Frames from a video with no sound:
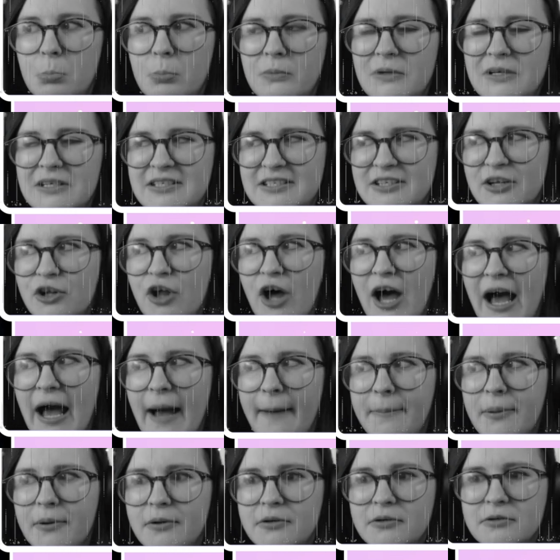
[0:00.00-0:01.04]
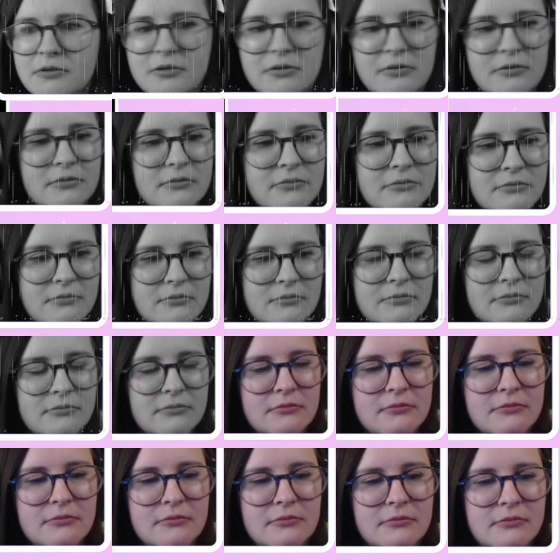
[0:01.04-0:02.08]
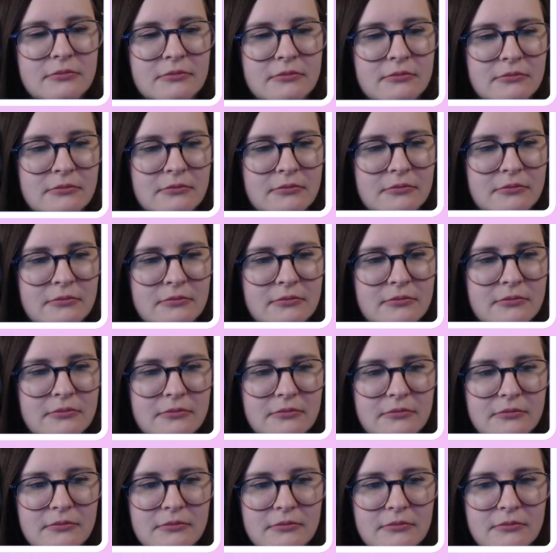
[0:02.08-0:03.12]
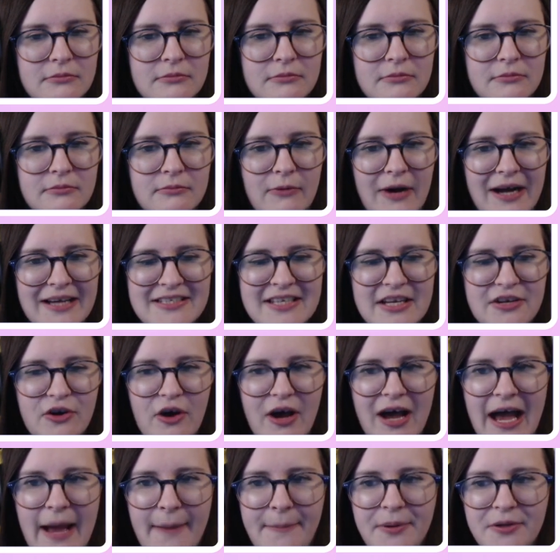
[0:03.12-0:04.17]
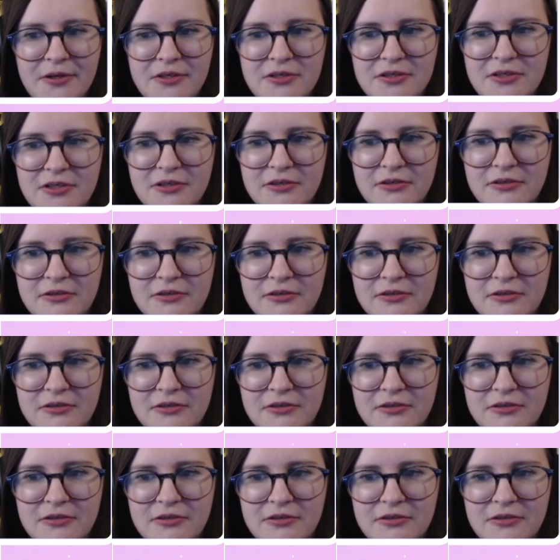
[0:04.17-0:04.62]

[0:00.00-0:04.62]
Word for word: It's still not happened. Why has it not happened?